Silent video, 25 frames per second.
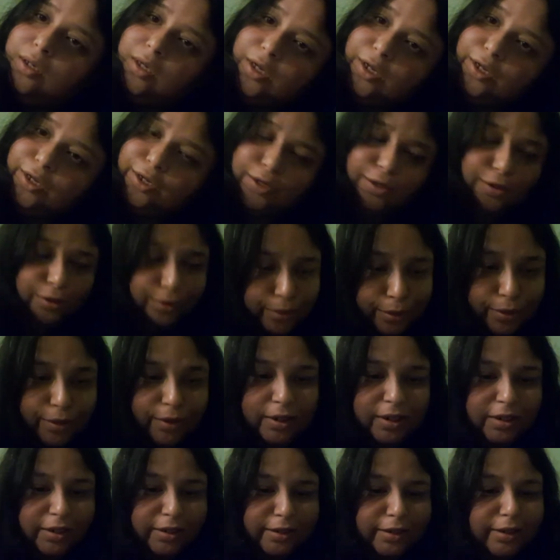I know,
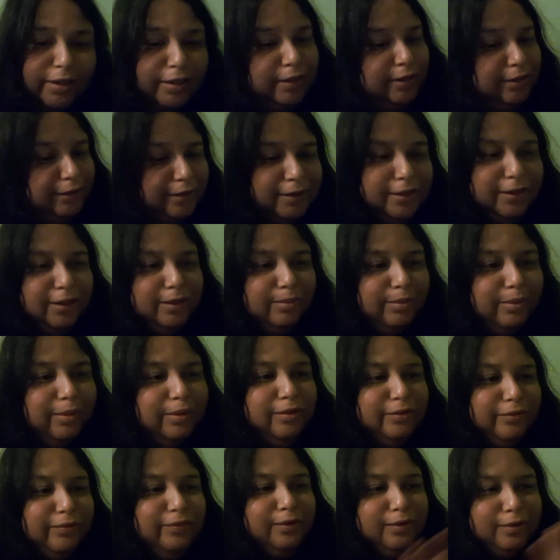guys. I did say I'm
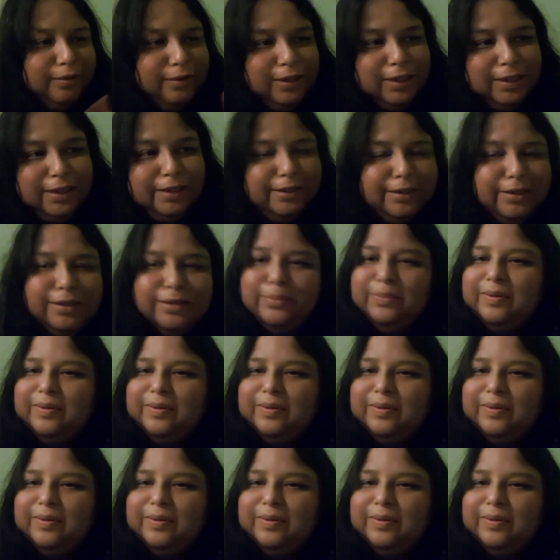going to vlog later,